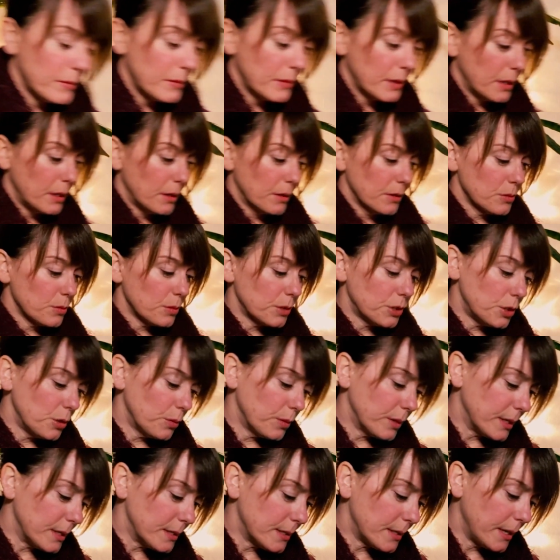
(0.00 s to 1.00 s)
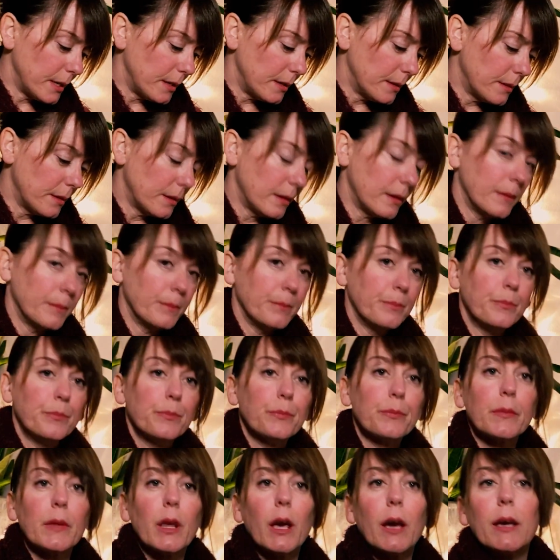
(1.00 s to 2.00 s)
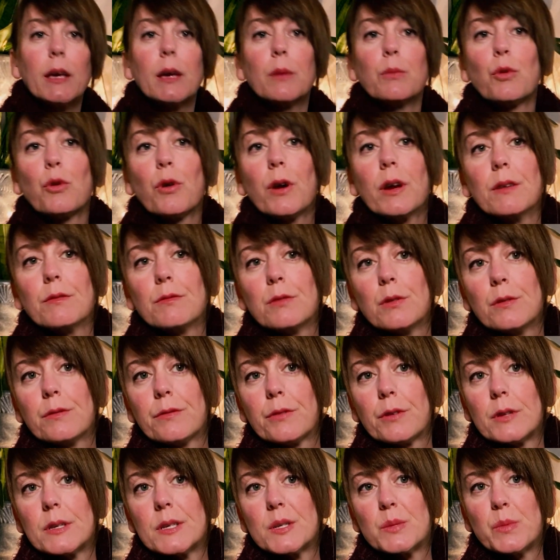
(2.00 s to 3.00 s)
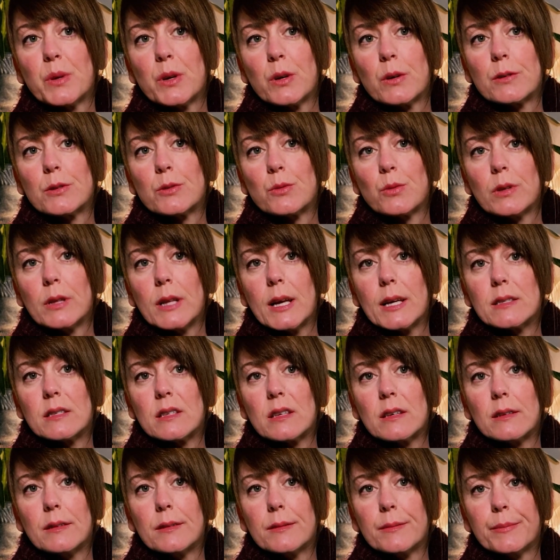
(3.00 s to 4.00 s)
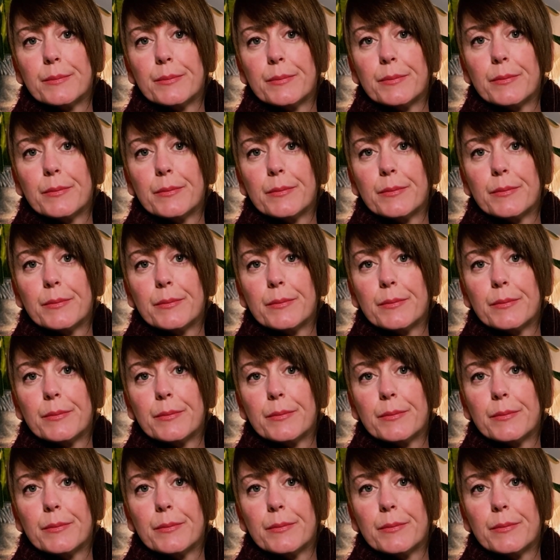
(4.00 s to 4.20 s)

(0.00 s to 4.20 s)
Here's what you want to say to them. I am grateful for the spiritual lesson.